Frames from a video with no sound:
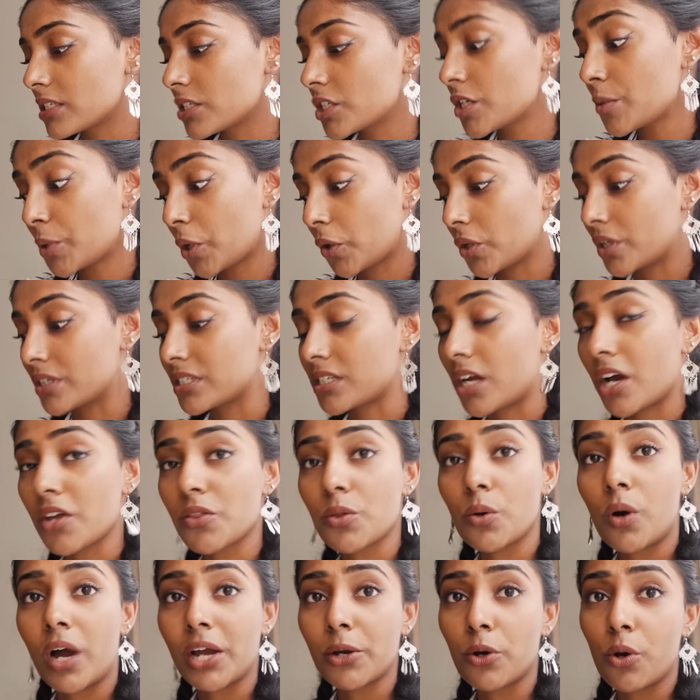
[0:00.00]
And to be honest,
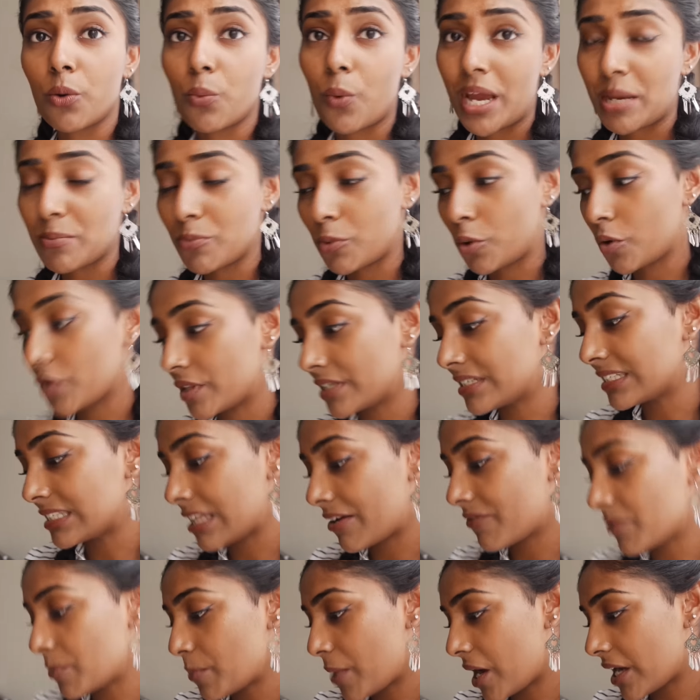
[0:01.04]
I thought I got way more than
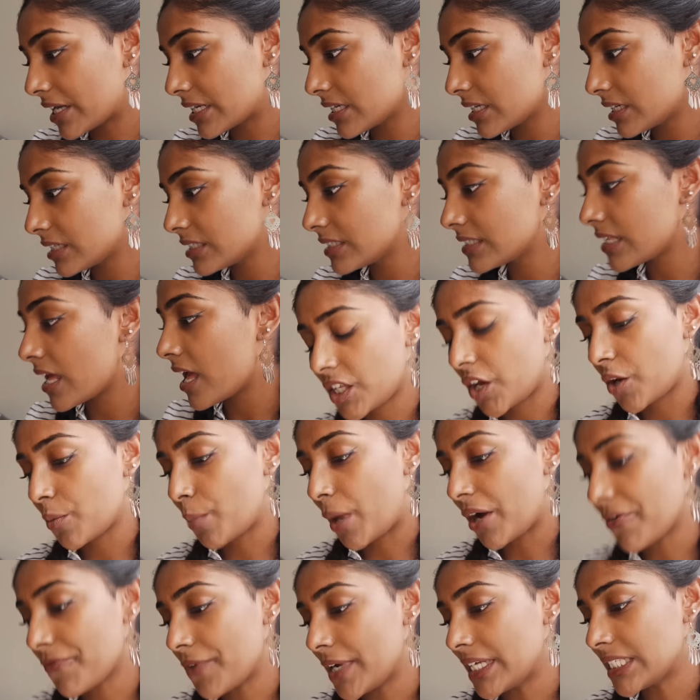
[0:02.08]
7 minors. So
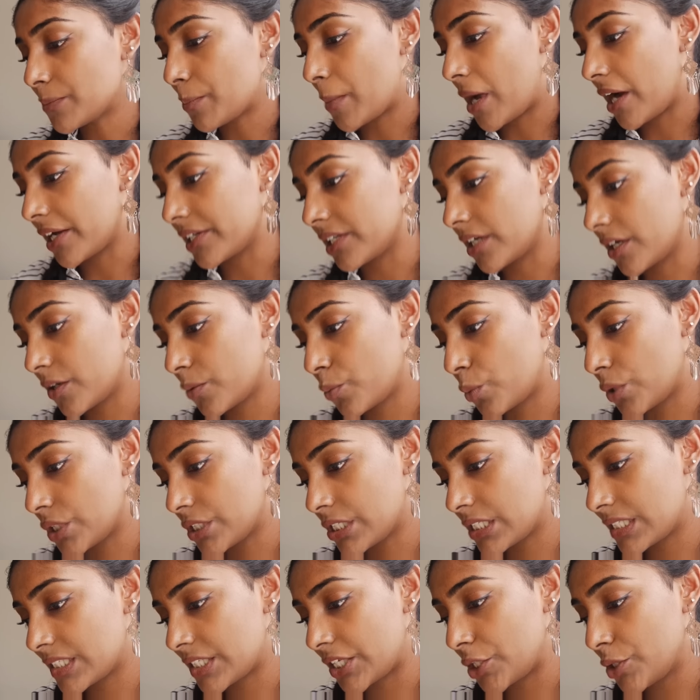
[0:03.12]
my first minor
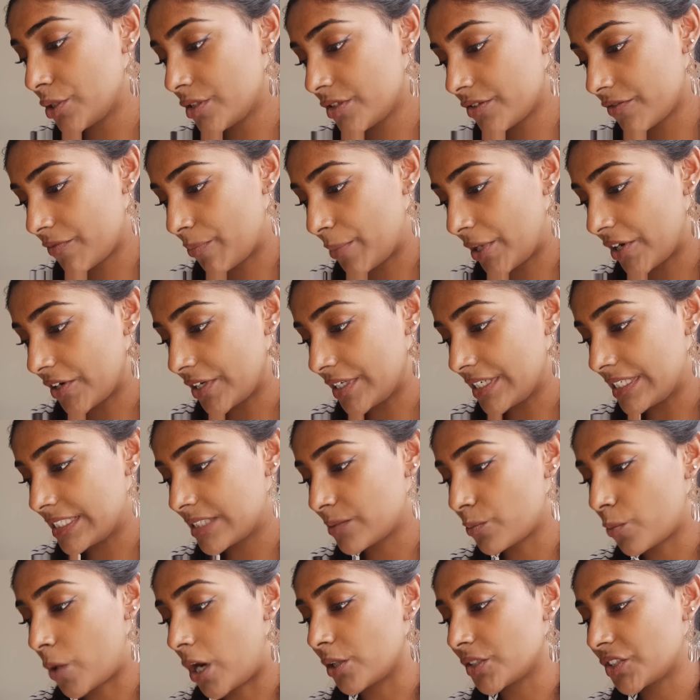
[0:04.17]
was use of
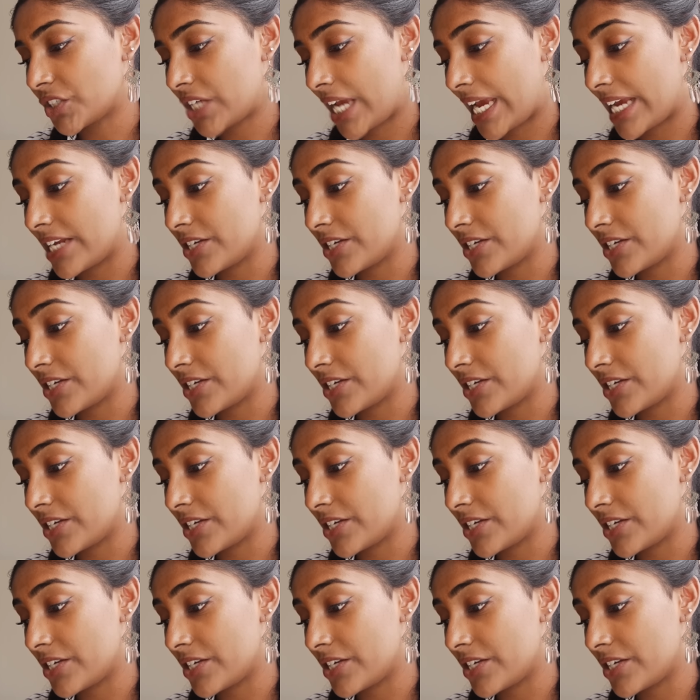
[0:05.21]
mirrors whilst